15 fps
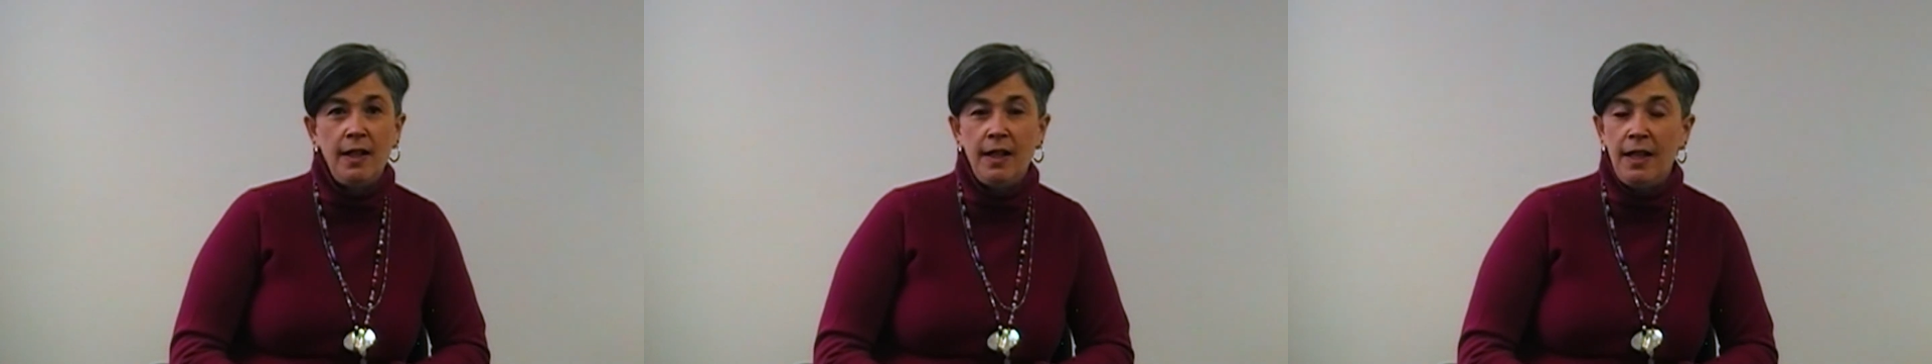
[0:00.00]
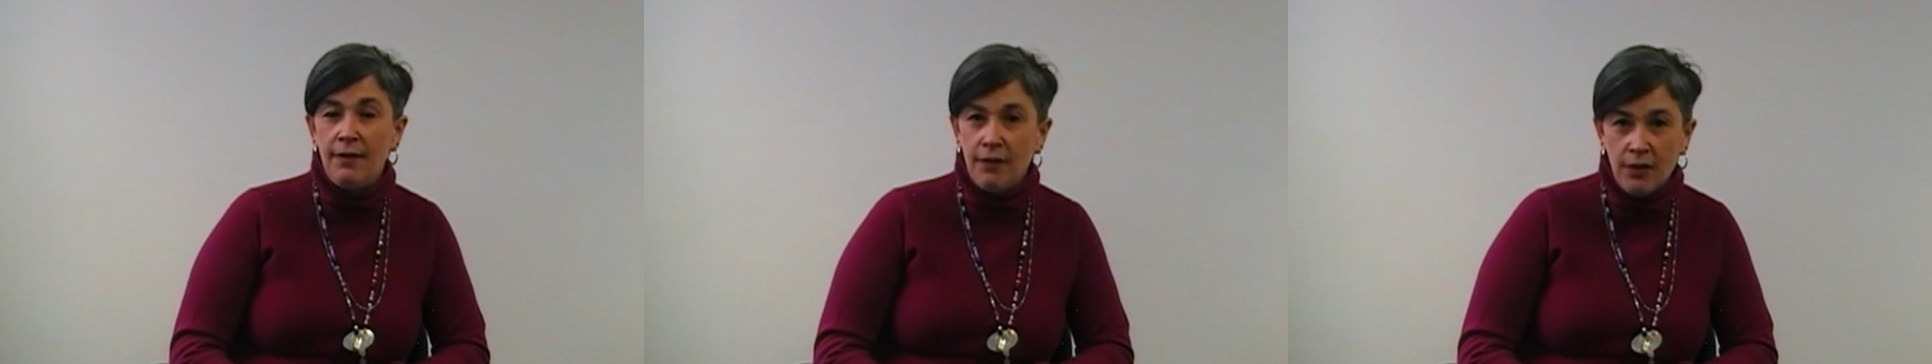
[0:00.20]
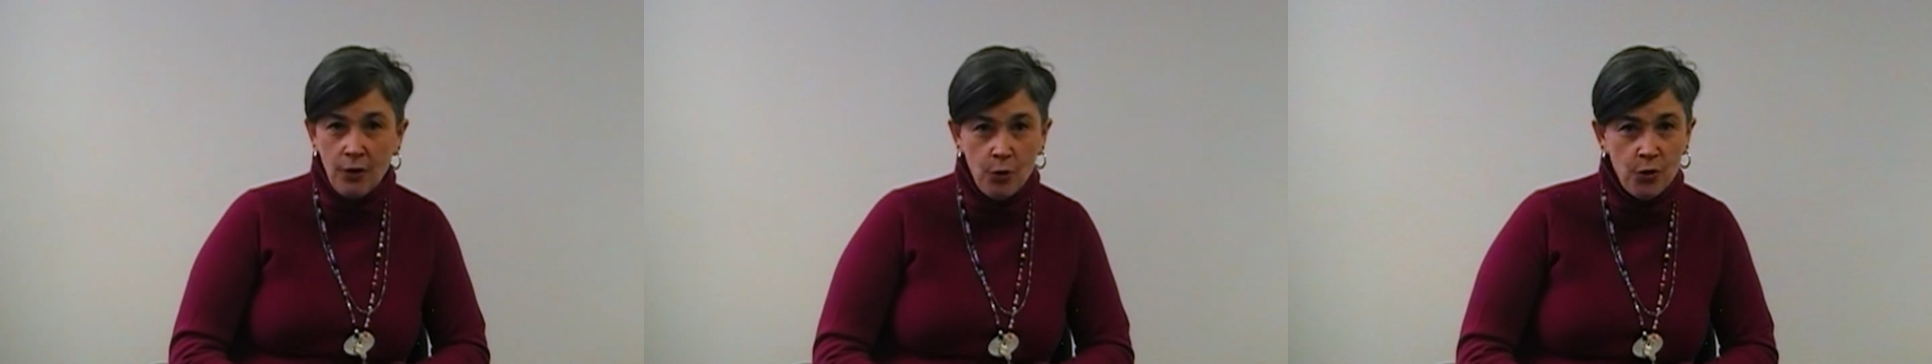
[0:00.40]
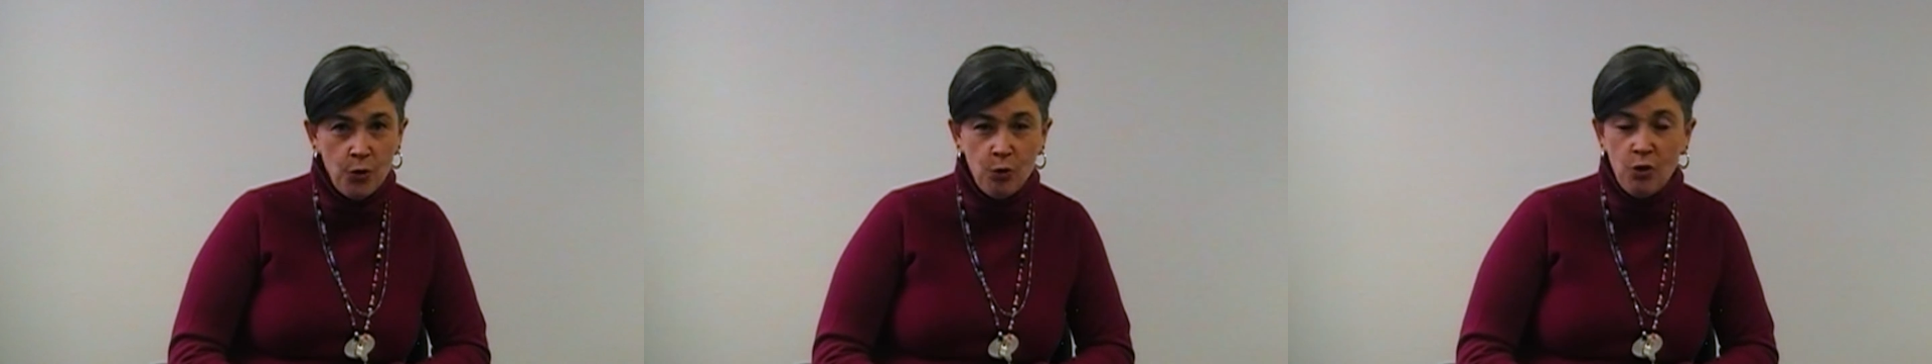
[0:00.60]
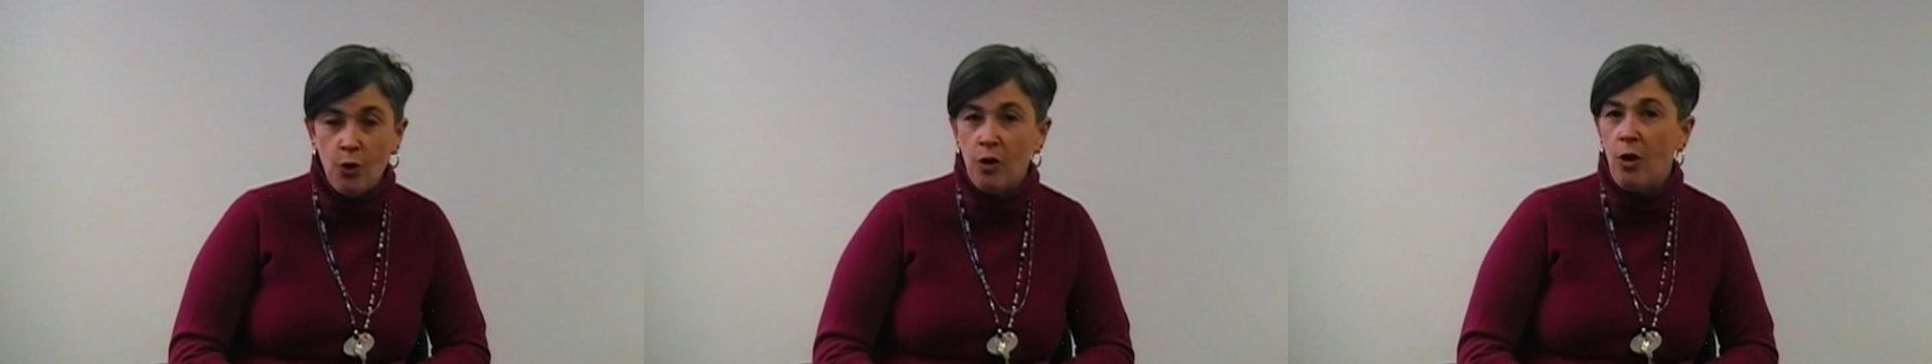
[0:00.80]
even those who
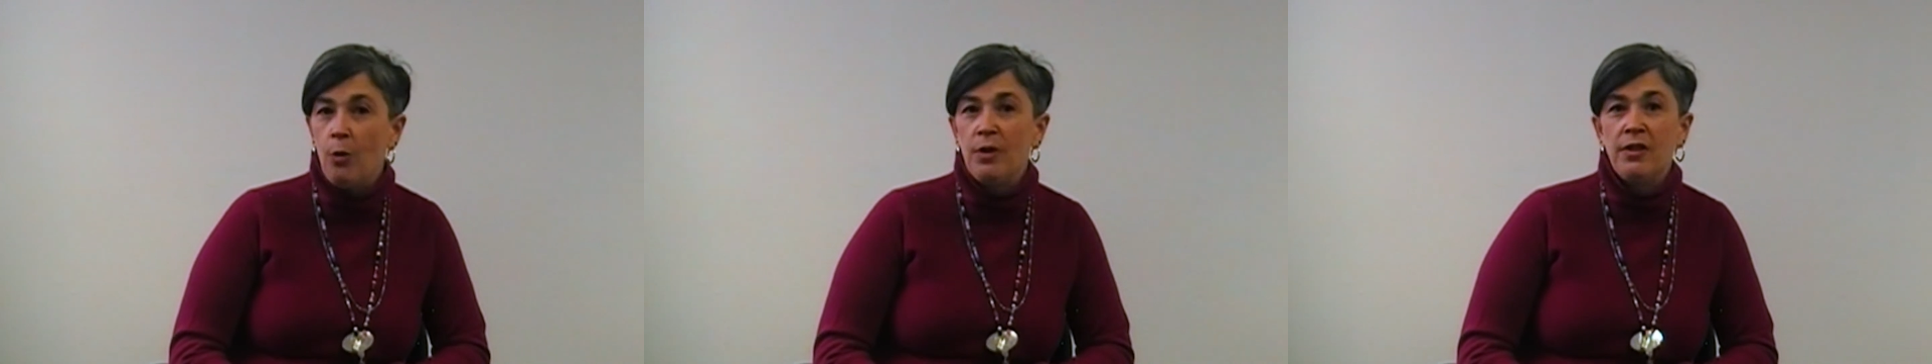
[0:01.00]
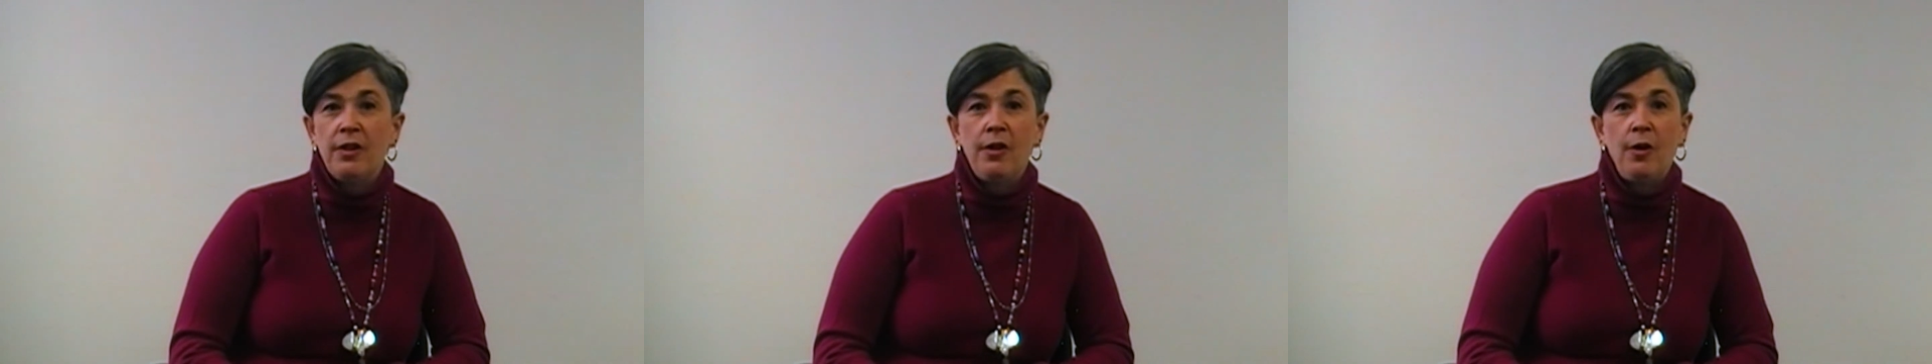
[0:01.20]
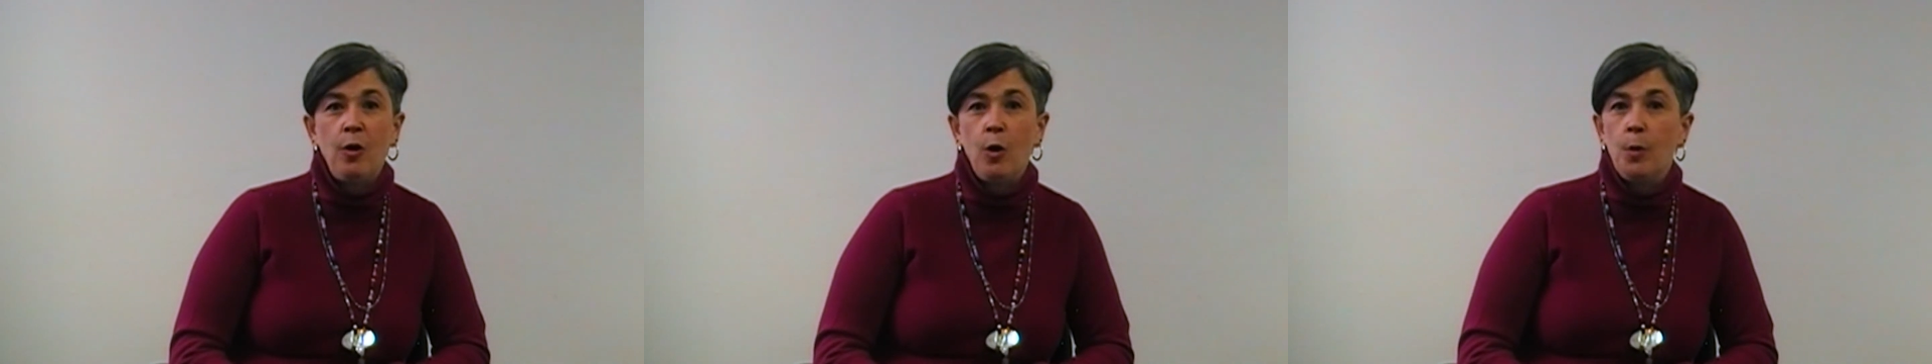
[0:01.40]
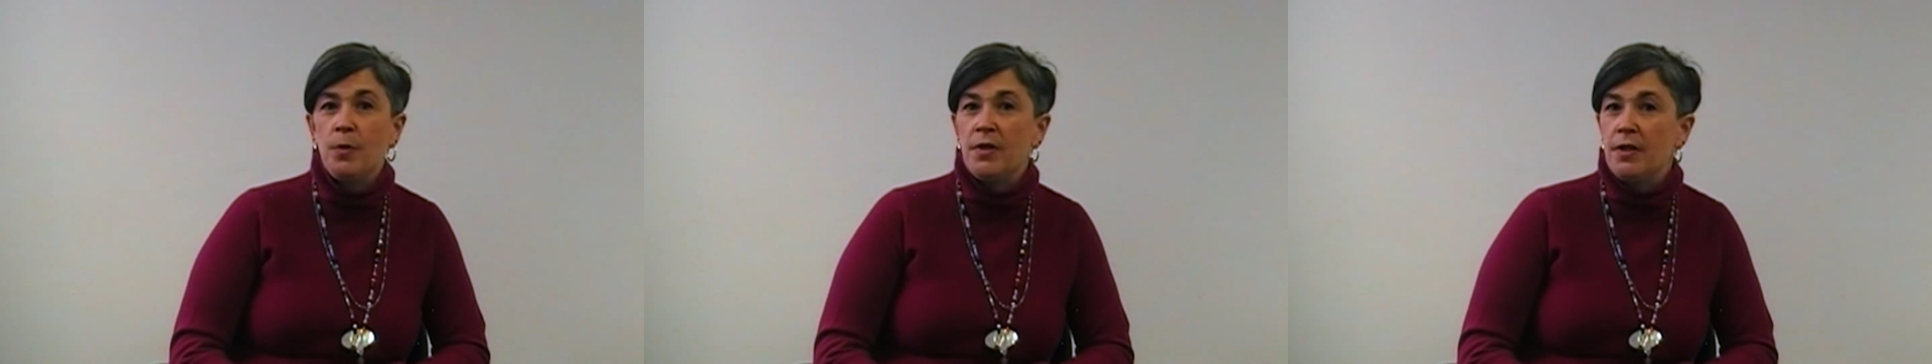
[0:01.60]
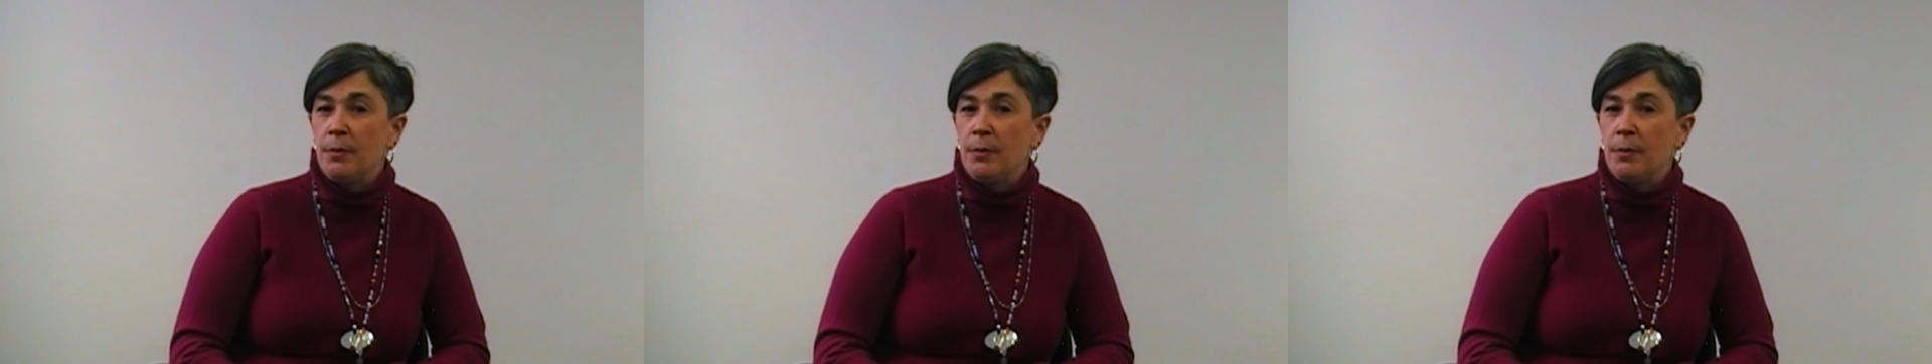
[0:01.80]
don't go into the homes,